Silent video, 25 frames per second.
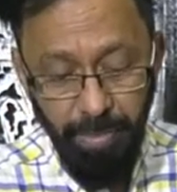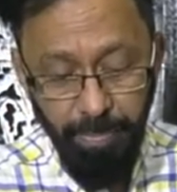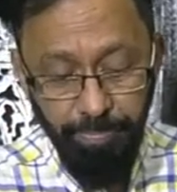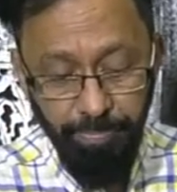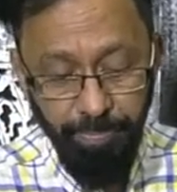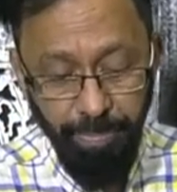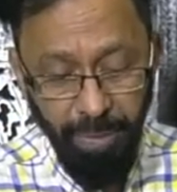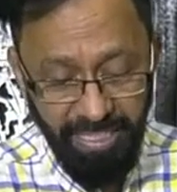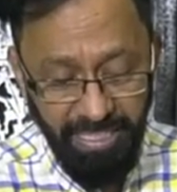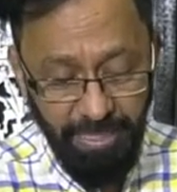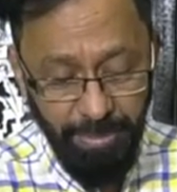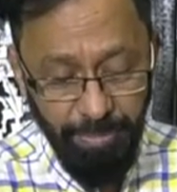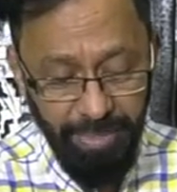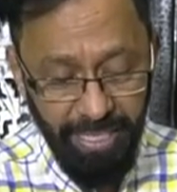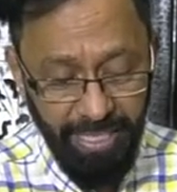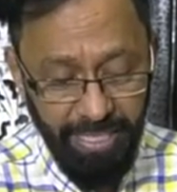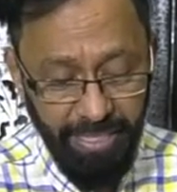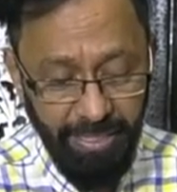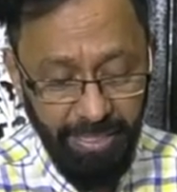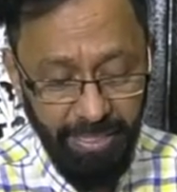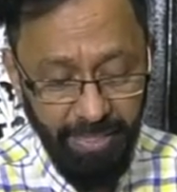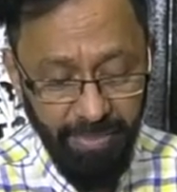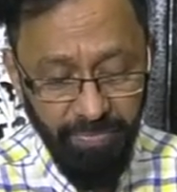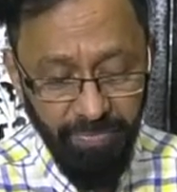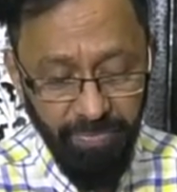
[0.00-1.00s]

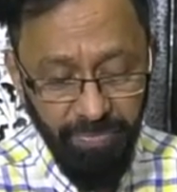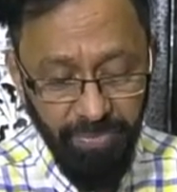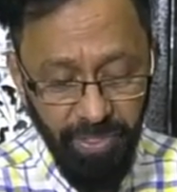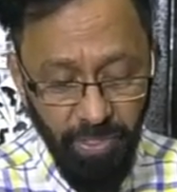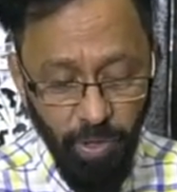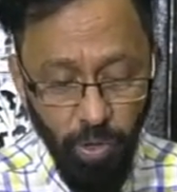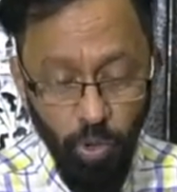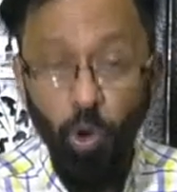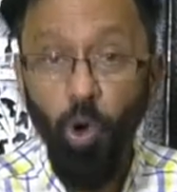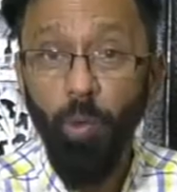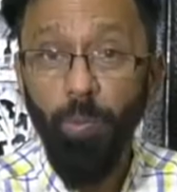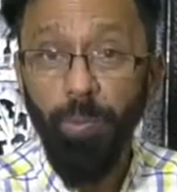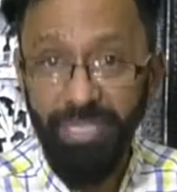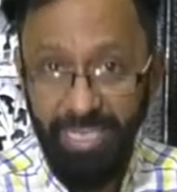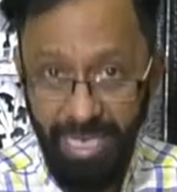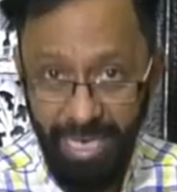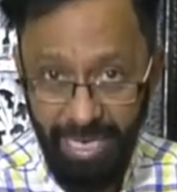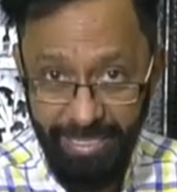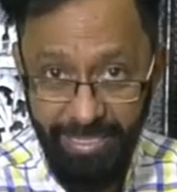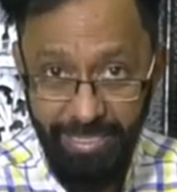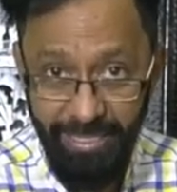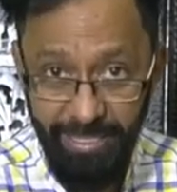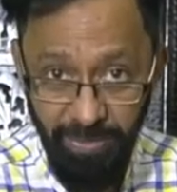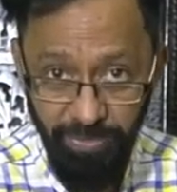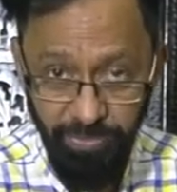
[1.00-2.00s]
buttermilk
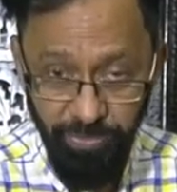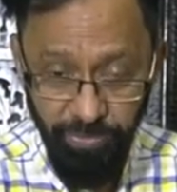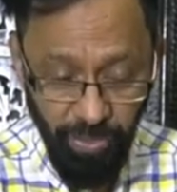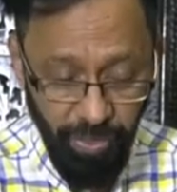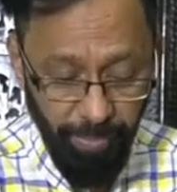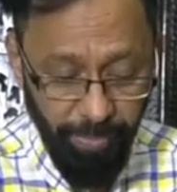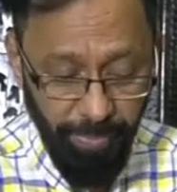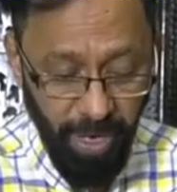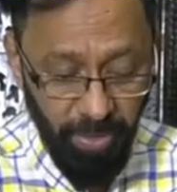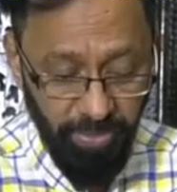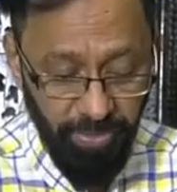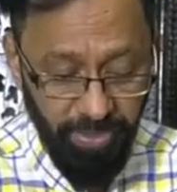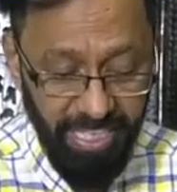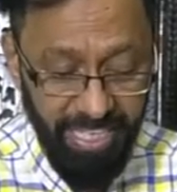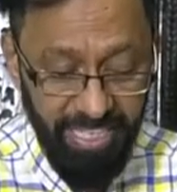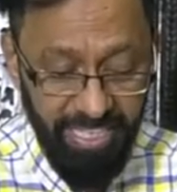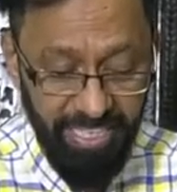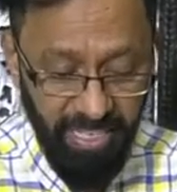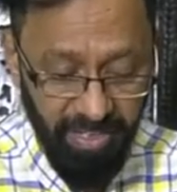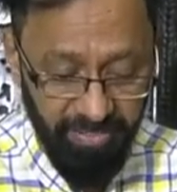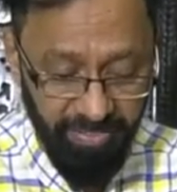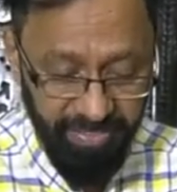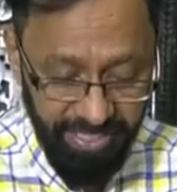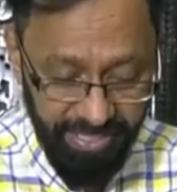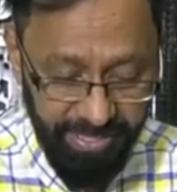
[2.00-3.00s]
overnight for about 8
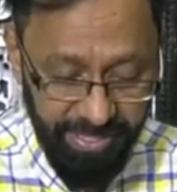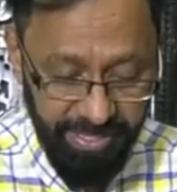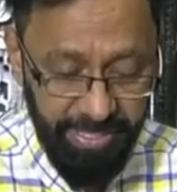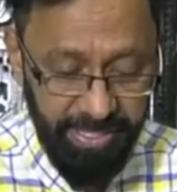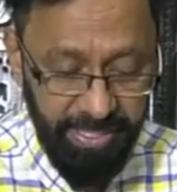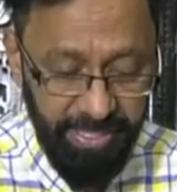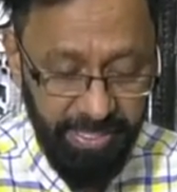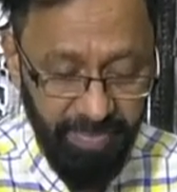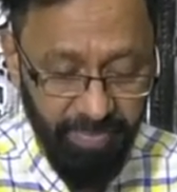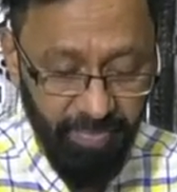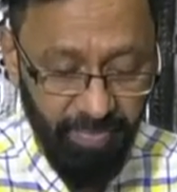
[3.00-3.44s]
hours.